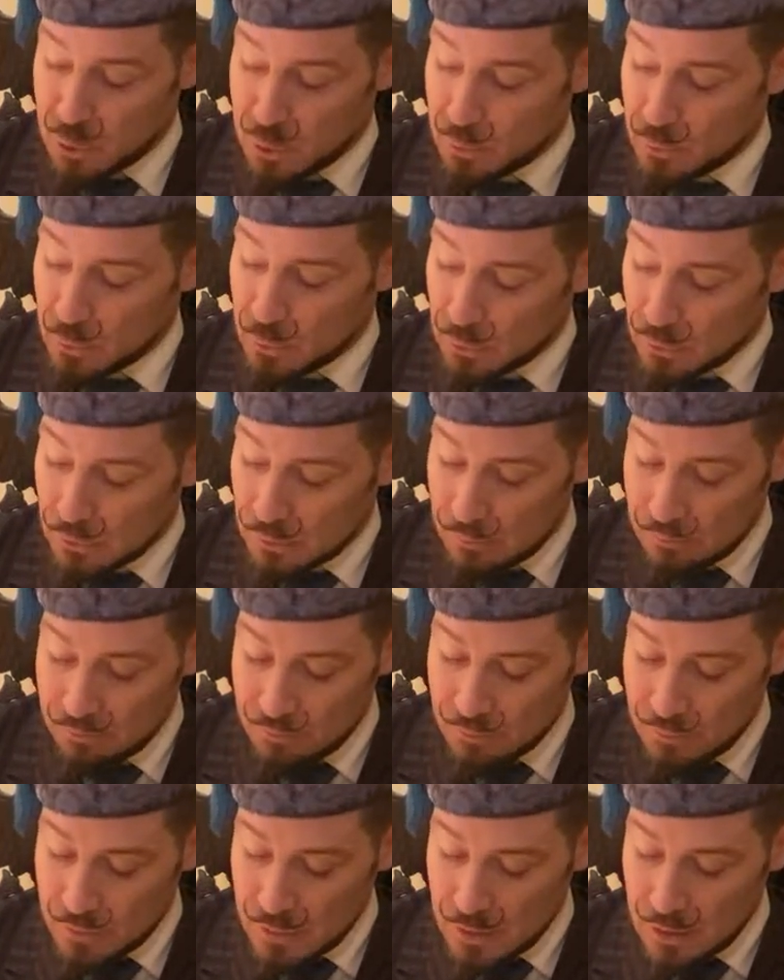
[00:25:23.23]
Buc.
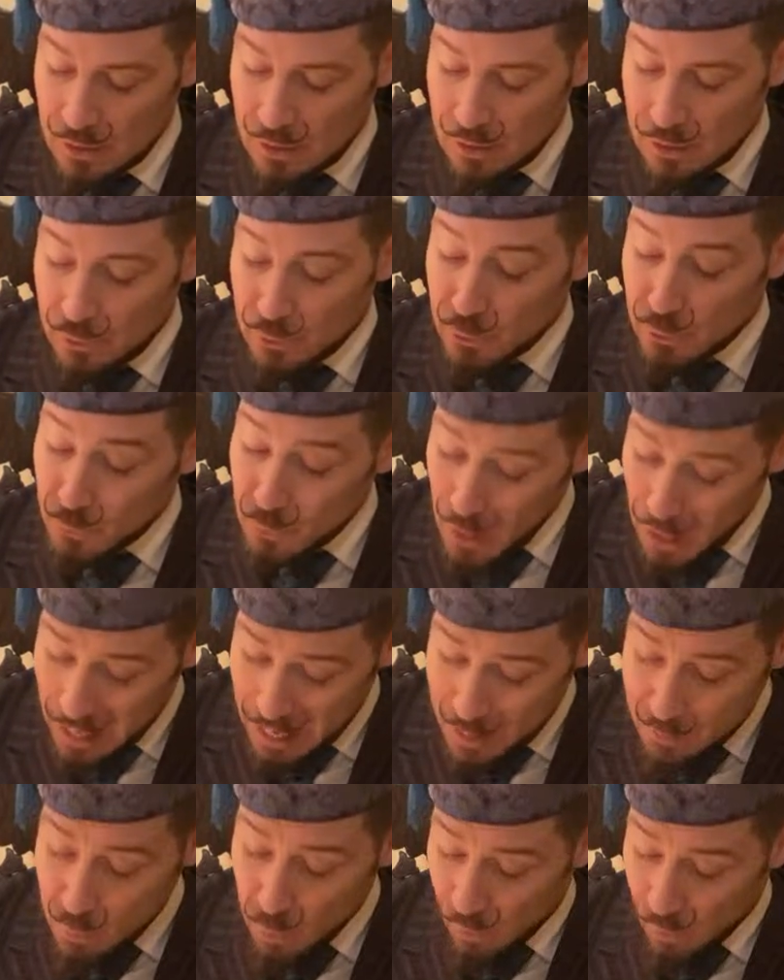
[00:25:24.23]
The
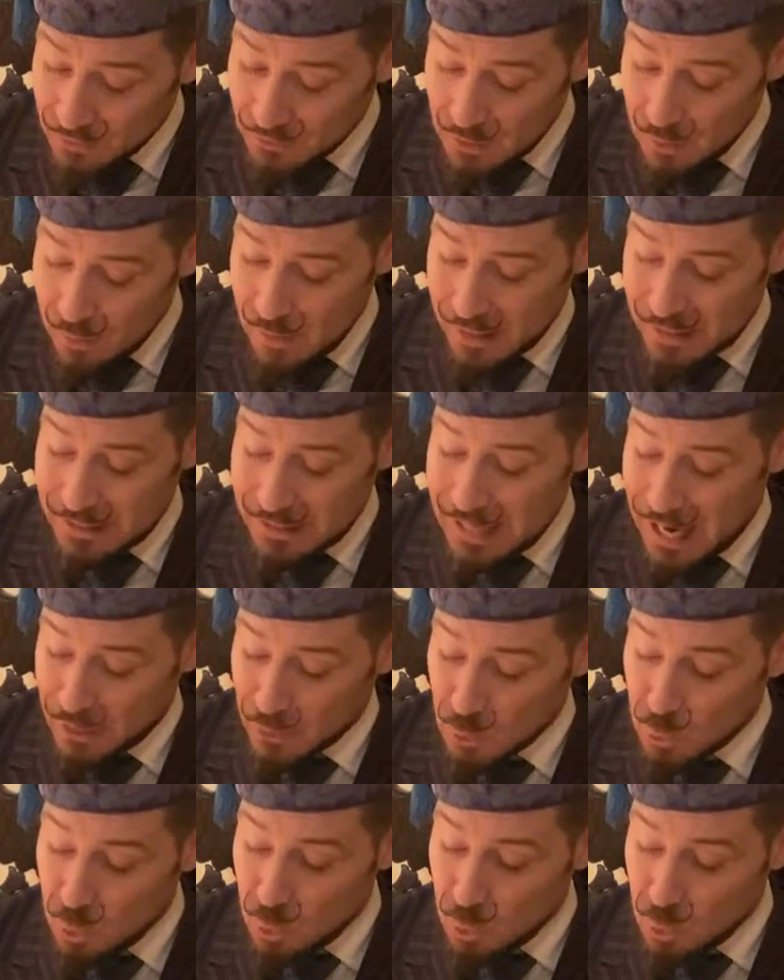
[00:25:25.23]
crime was committed at